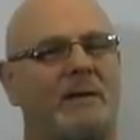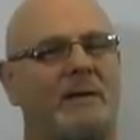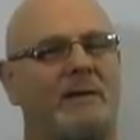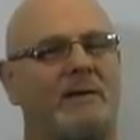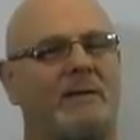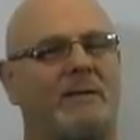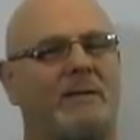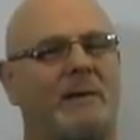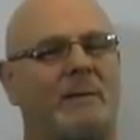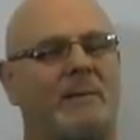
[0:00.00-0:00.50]

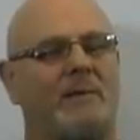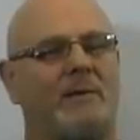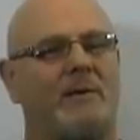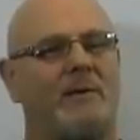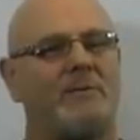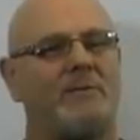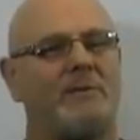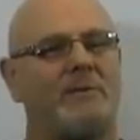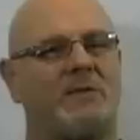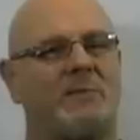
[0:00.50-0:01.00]
your
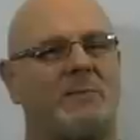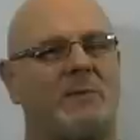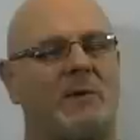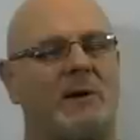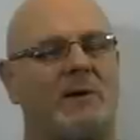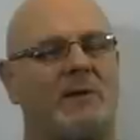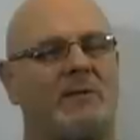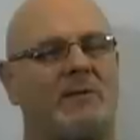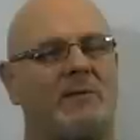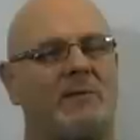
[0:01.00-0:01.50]
subconscious
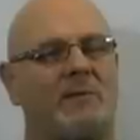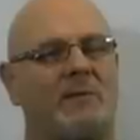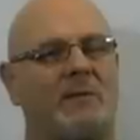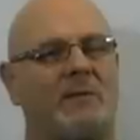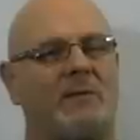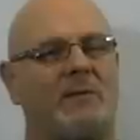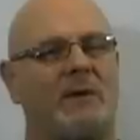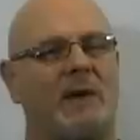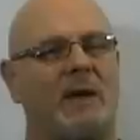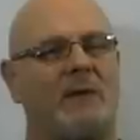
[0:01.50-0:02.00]
mind sort
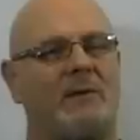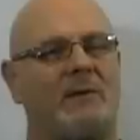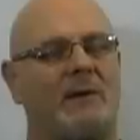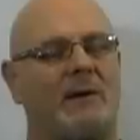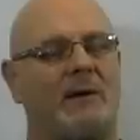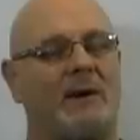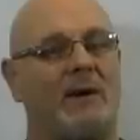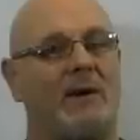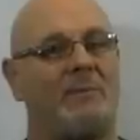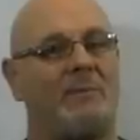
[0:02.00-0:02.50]
of says,
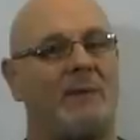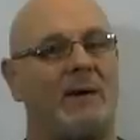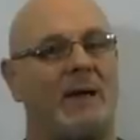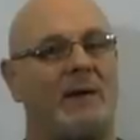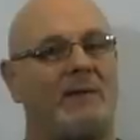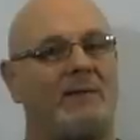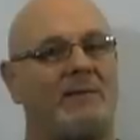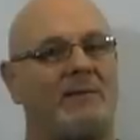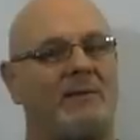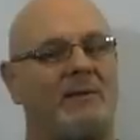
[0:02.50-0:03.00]
I hope
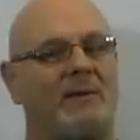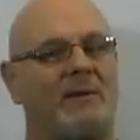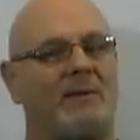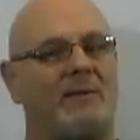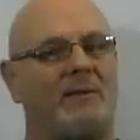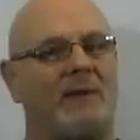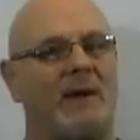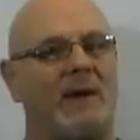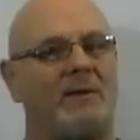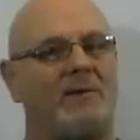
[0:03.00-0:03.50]
that's not a
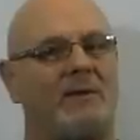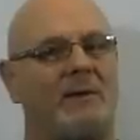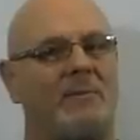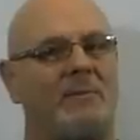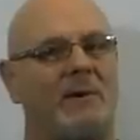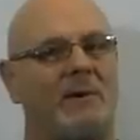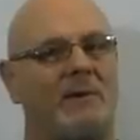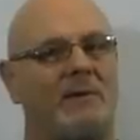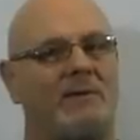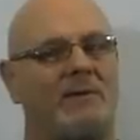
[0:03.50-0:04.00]
scary
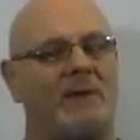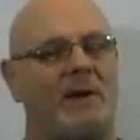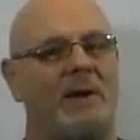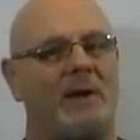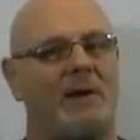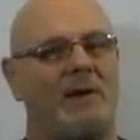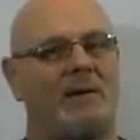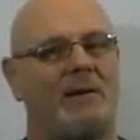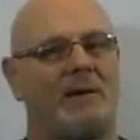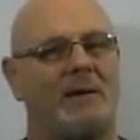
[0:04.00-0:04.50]

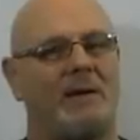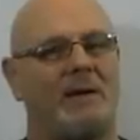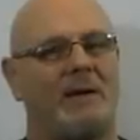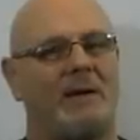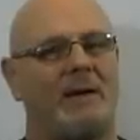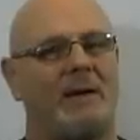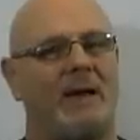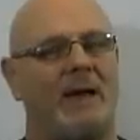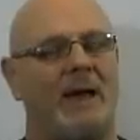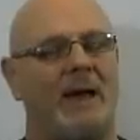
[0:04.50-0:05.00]
monster.
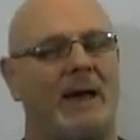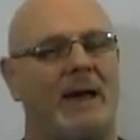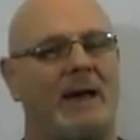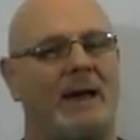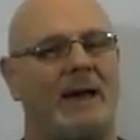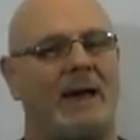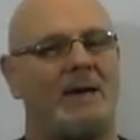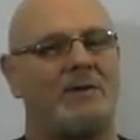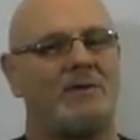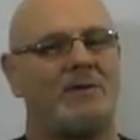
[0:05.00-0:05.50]

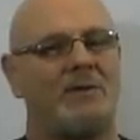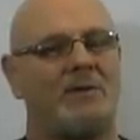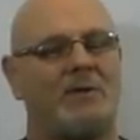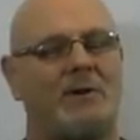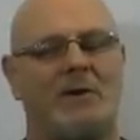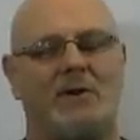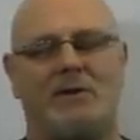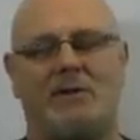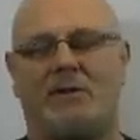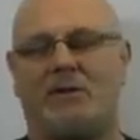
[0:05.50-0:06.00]
And as you
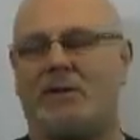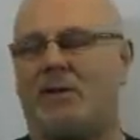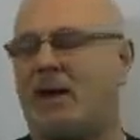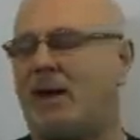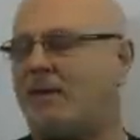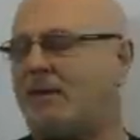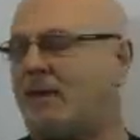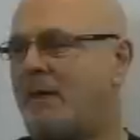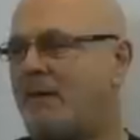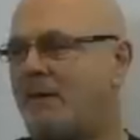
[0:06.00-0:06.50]
turn to see
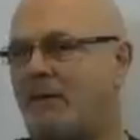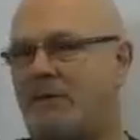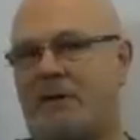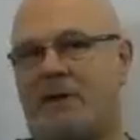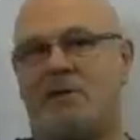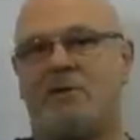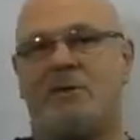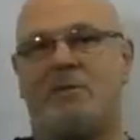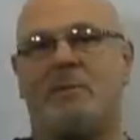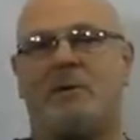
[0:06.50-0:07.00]
it, there's a
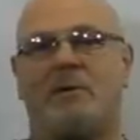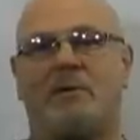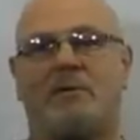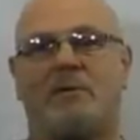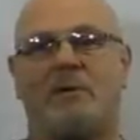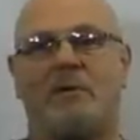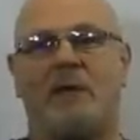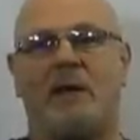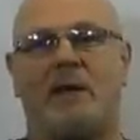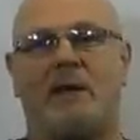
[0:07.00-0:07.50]
scary
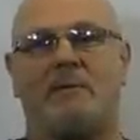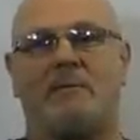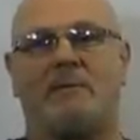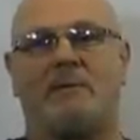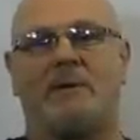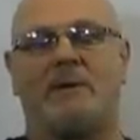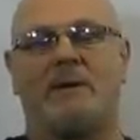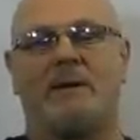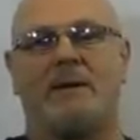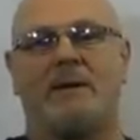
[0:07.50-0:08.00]
monster there,
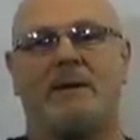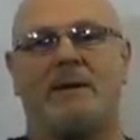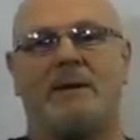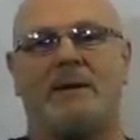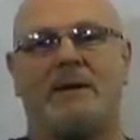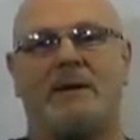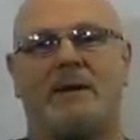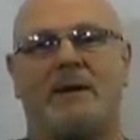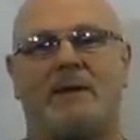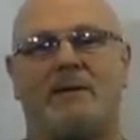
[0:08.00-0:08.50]

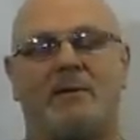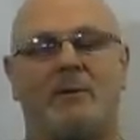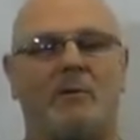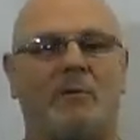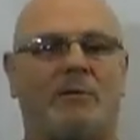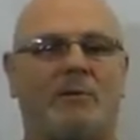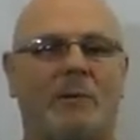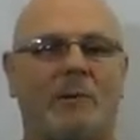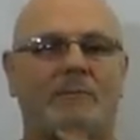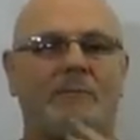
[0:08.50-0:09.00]
you know,
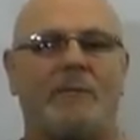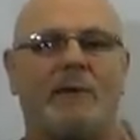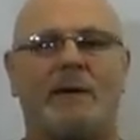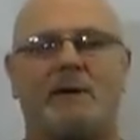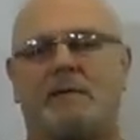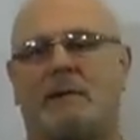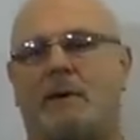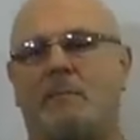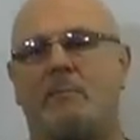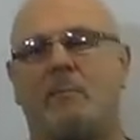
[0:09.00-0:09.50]
or
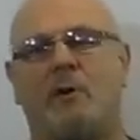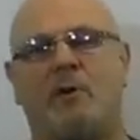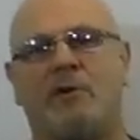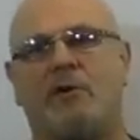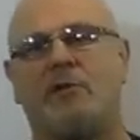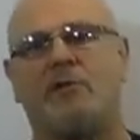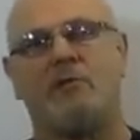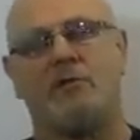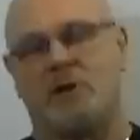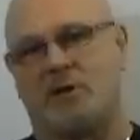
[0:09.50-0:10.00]
something
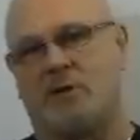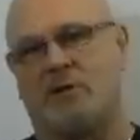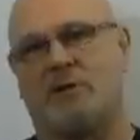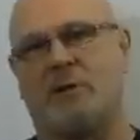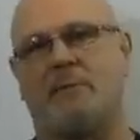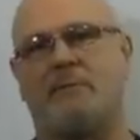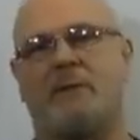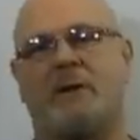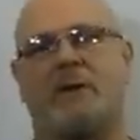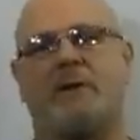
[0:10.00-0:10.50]
monsterish,
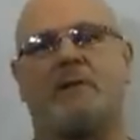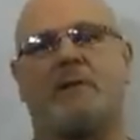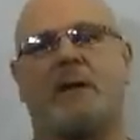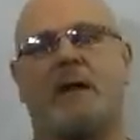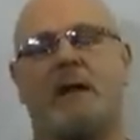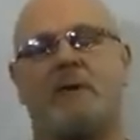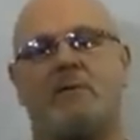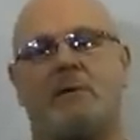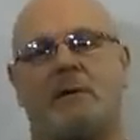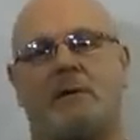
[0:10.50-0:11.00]
something
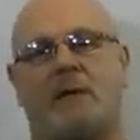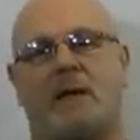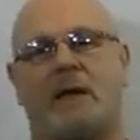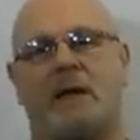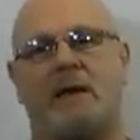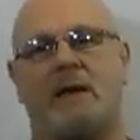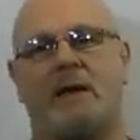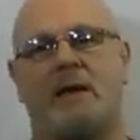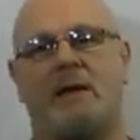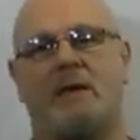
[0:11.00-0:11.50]
scary
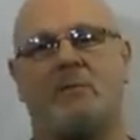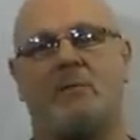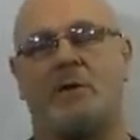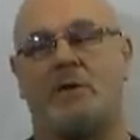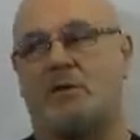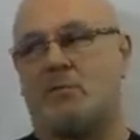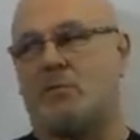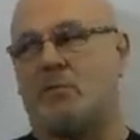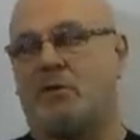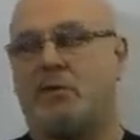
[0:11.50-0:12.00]
there,
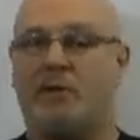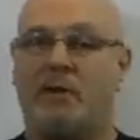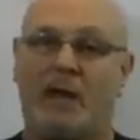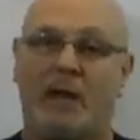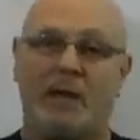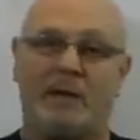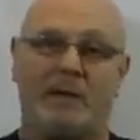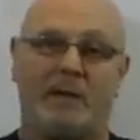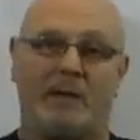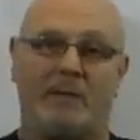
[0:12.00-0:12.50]
which will
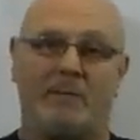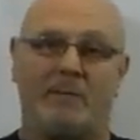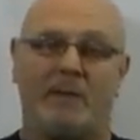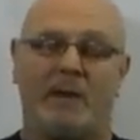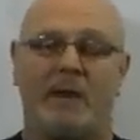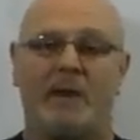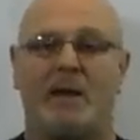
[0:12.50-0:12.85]
scare you.